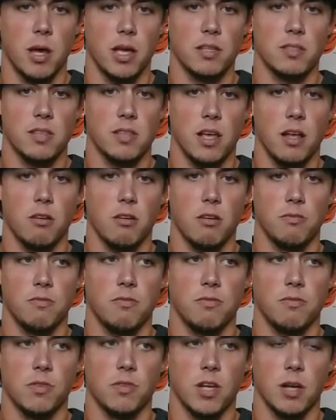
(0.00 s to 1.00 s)
myself
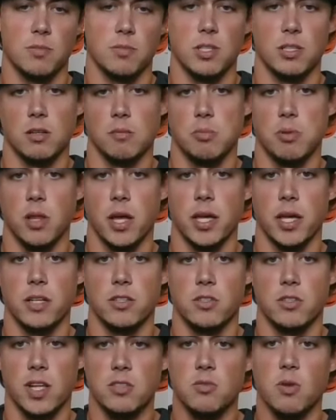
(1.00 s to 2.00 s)
comes into play. And
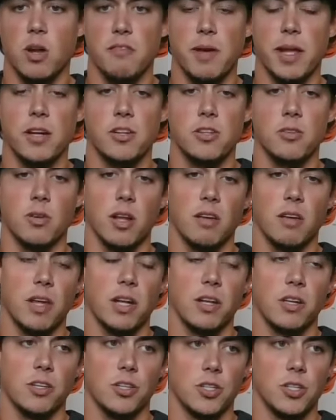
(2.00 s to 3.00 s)
so that's what I've had to do. And I've
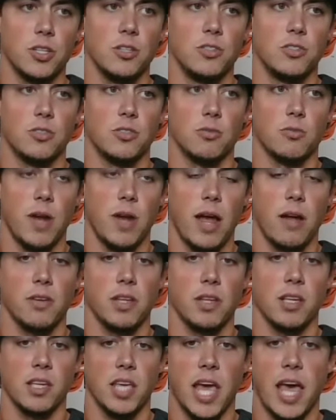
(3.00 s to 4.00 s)
had a good
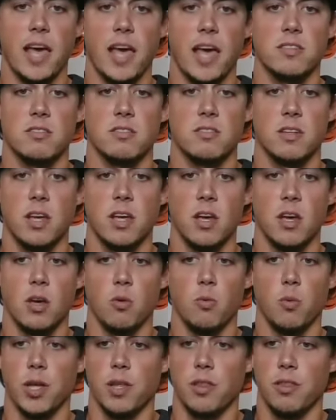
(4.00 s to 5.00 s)
surrounding cast
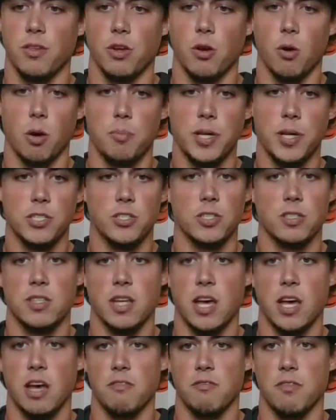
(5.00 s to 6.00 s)
with, you know, our pitching
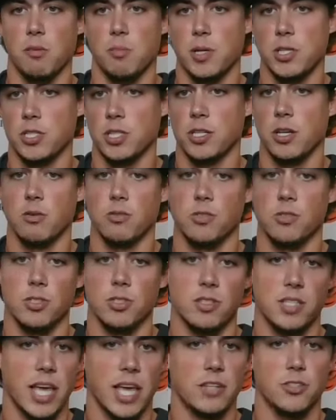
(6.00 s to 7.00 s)
staff, our pitching
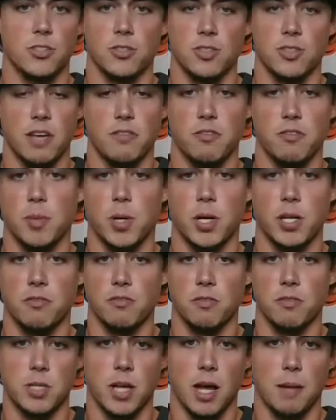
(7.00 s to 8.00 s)
coaches, catchers, everybody
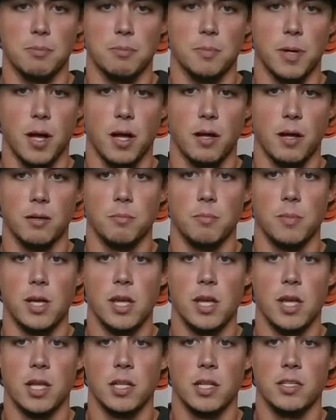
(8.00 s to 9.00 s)
from top to bottom
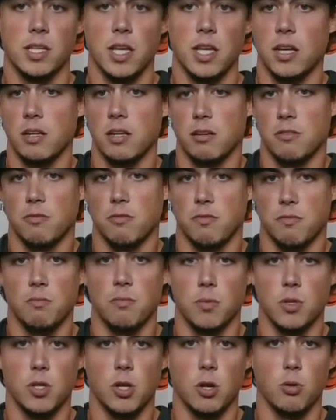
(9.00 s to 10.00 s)
to kind of,
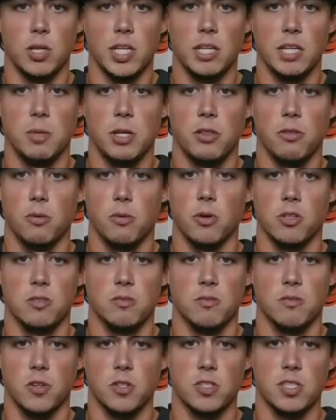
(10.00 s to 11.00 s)
you know, lead me through. It's
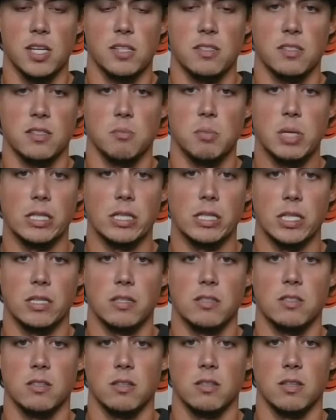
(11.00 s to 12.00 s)
the first taste of the big
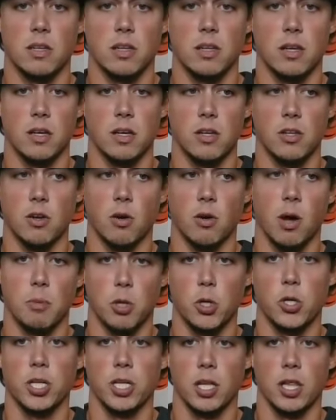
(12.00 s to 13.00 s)
leagues. You know, I'm
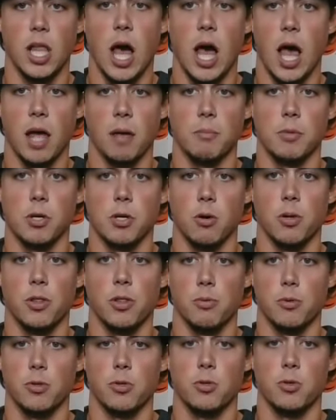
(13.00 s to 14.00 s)
learning a lot going
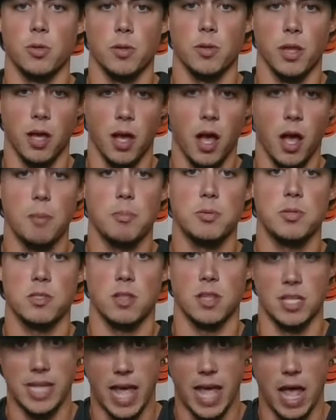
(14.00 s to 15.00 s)
through the ups,
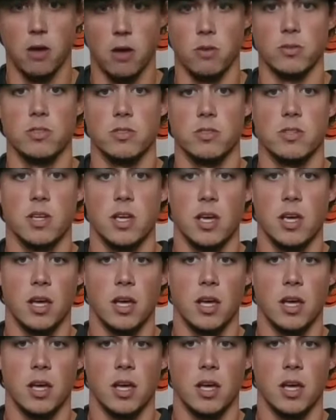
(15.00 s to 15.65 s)
the downs,